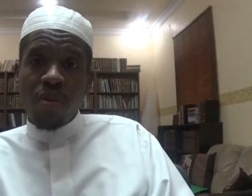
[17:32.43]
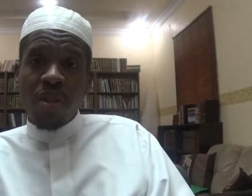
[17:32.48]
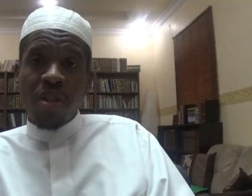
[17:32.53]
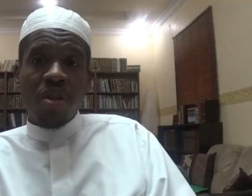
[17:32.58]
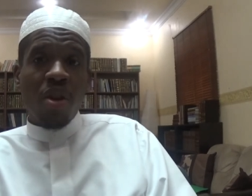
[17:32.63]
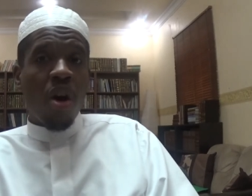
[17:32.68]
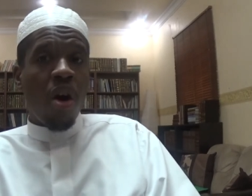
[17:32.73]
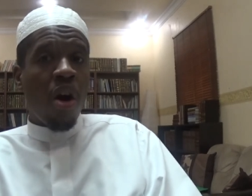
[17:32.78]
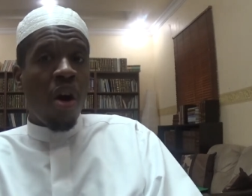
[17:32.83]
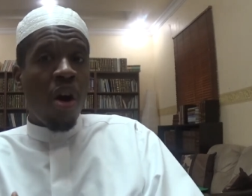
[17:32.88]
This is
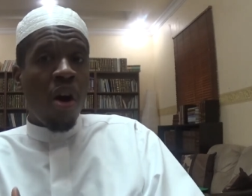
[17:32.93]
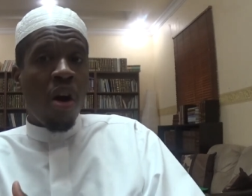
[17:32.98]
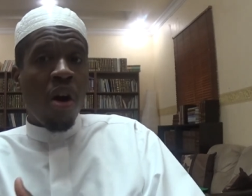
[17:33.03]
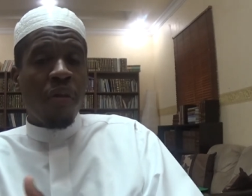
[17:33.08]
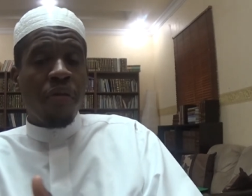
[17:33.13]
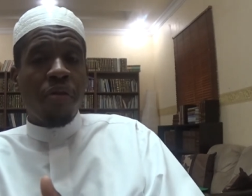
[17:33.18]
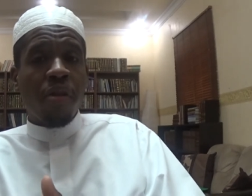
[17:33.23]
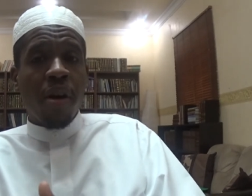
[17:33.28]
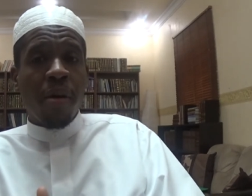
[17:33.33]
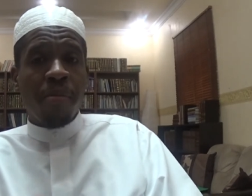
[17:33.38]
all
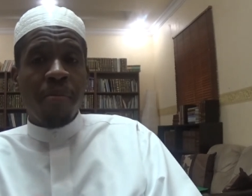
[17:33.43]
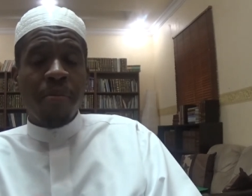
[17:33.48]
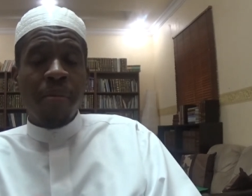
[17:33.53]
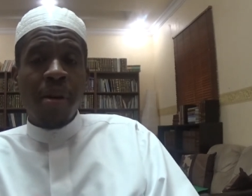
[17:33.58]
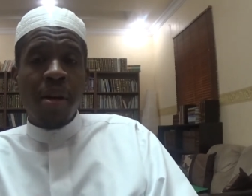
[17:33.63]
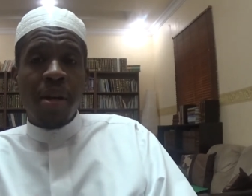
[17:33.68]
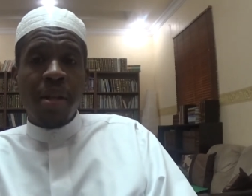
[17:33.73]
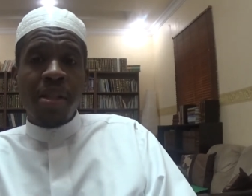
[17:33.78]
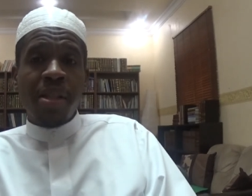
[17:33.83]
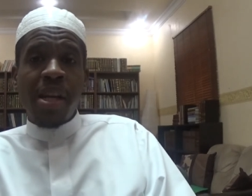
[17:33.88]
from
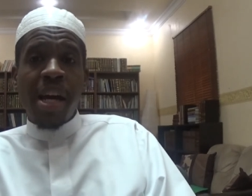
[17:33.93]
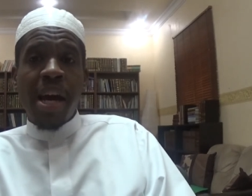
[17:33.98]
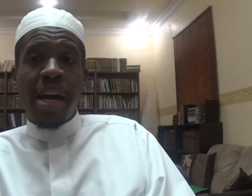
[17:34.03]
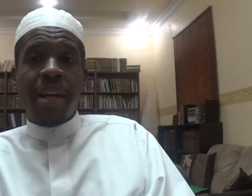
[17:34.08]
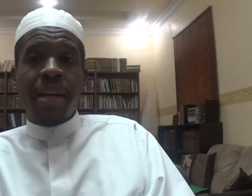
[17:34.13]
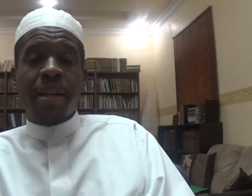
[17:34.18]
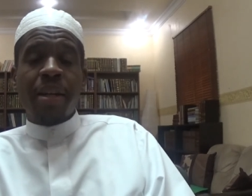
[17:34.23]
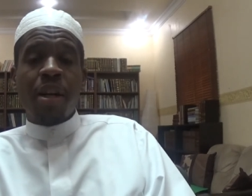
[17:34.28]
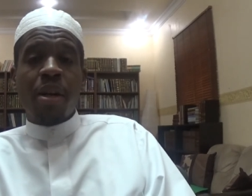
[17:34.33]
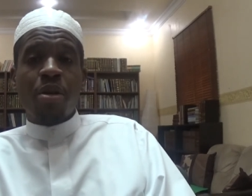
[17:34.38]
jihad
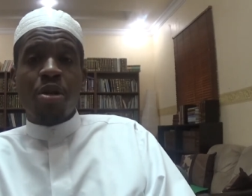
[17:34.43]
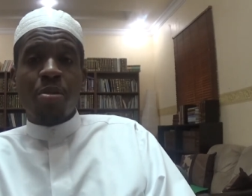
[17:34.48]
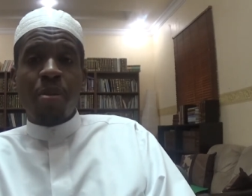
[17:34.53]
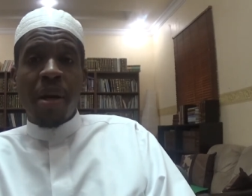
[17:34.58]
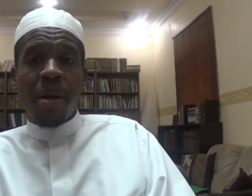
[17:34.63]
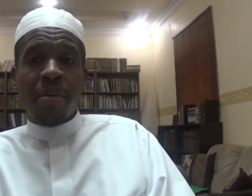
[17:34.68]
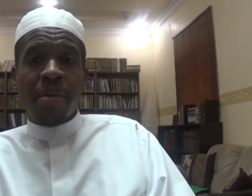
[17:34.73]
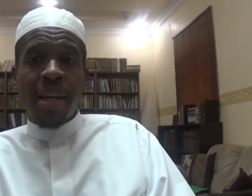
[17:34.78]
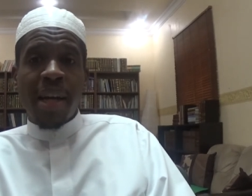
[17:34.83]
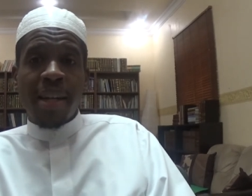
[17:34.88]
and Allah
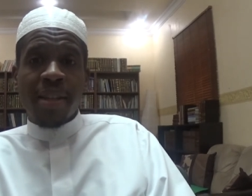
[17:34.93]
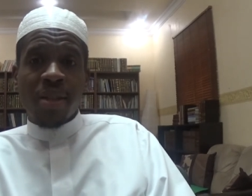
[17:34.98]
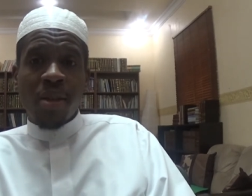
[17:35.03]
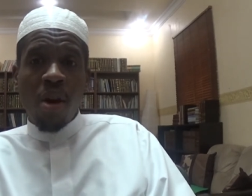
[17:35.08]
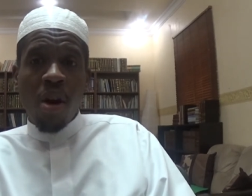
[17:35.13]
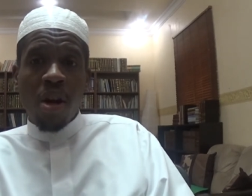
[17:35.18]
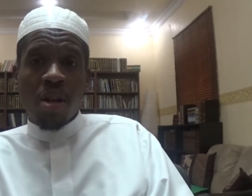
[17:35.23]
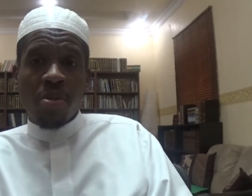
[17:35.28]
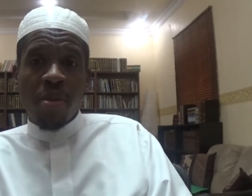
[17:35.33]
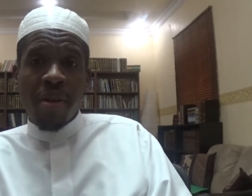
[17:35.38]
subhanahu wa ta'ala's
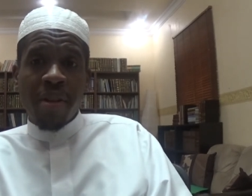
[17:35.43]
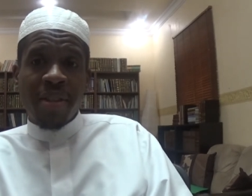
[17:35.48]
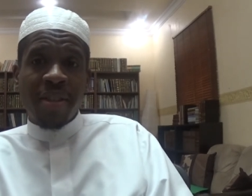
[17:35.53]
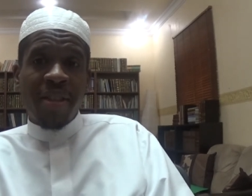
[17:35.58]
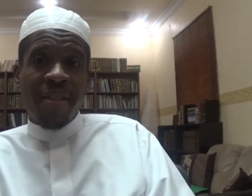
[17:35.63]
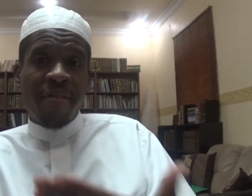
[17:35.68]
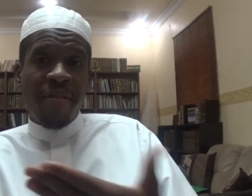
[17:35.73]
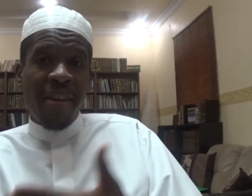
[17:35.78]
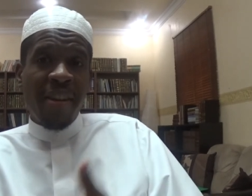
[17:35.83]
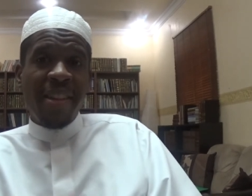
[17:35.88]
cause, whether it's
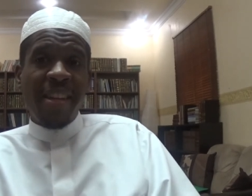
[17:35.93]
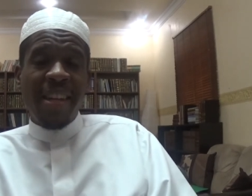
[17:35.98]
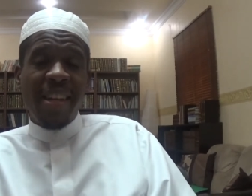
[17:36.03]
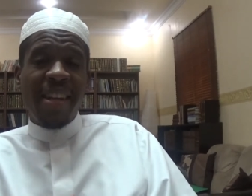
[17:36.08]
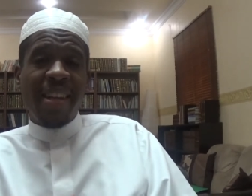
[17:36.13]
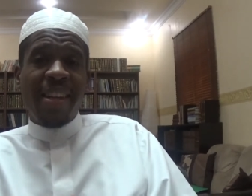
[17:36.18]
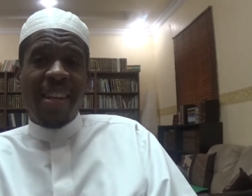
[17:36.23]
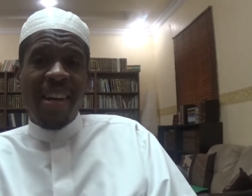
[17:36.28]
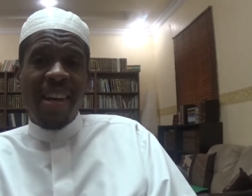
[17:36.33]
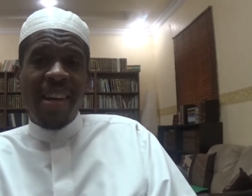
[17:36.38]
defending
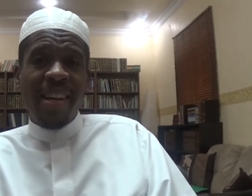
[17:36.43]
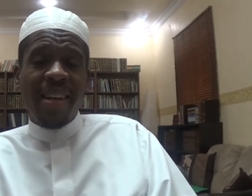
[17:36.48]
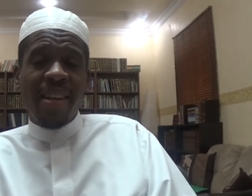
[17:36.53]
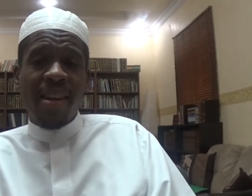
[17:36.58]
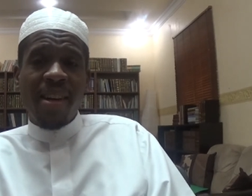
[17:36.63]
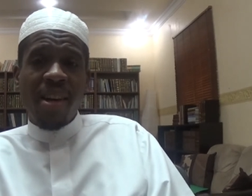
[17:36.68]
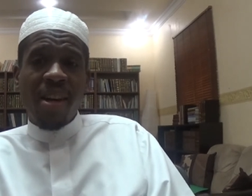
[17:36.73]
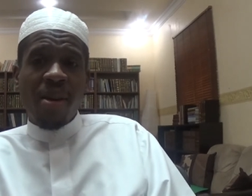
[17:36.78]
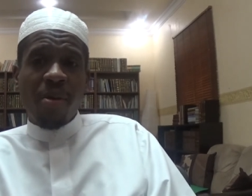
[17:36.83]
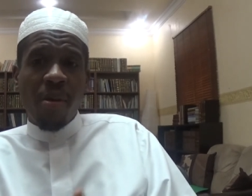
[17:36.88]
the deen
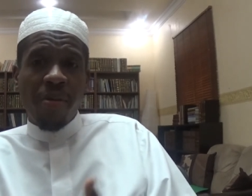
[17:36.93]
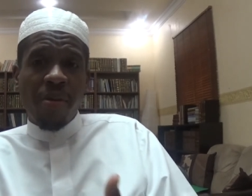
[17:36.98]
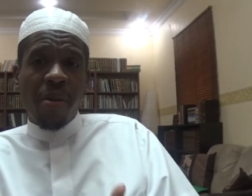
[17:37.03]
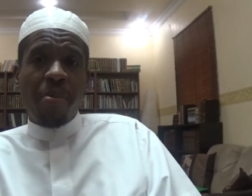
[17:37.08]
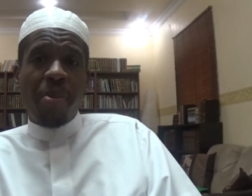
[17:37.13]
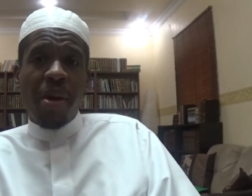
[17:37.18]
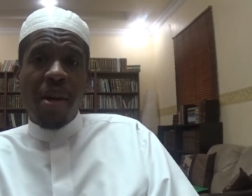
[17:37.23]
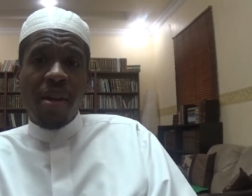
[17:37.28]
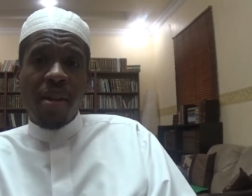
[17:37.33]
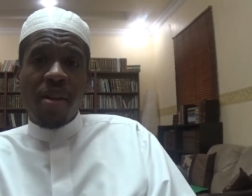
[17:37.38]
with the
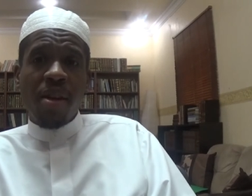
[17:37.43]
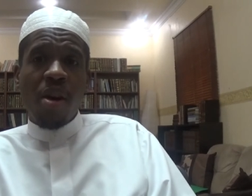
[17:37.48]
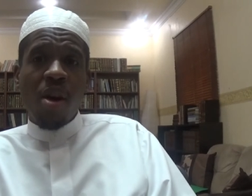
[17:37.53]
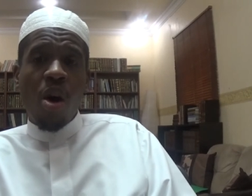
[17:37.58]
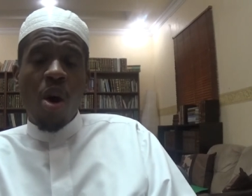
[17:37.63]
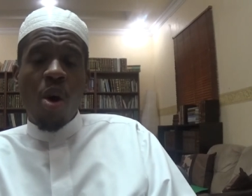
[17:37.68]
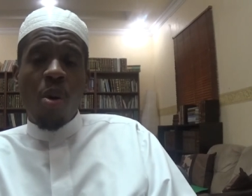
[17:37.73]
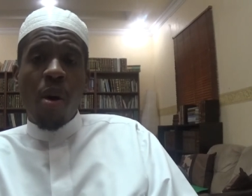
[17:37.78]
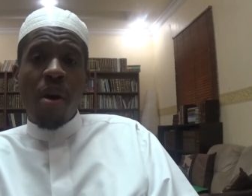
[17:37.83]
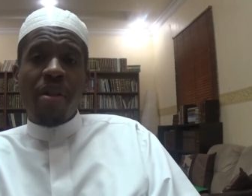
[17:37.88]
pen
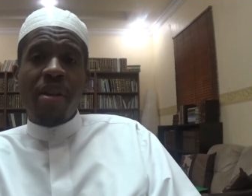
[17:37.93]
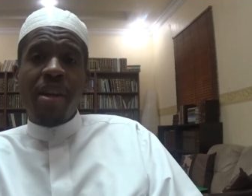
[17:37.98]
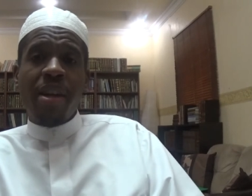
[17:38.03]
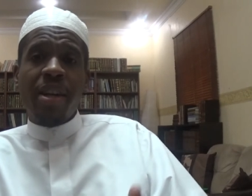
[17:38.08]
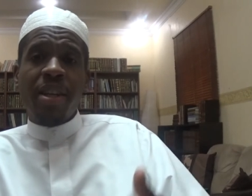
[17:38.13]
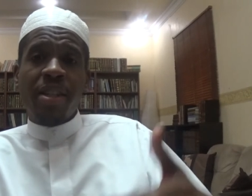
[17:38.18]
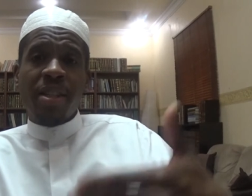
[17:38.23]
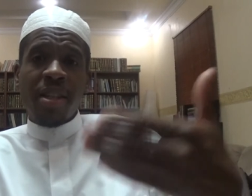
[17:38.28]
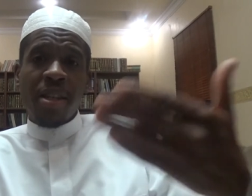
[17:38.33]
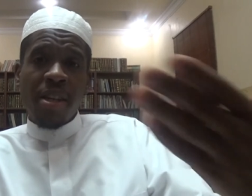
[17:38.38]
or whether it
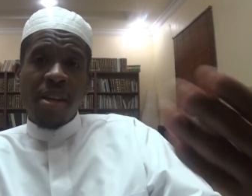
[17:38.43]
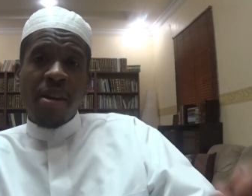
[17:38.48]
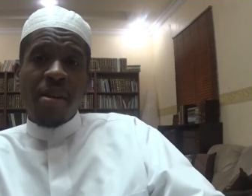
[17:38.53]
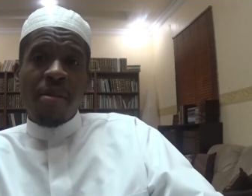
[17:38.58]
is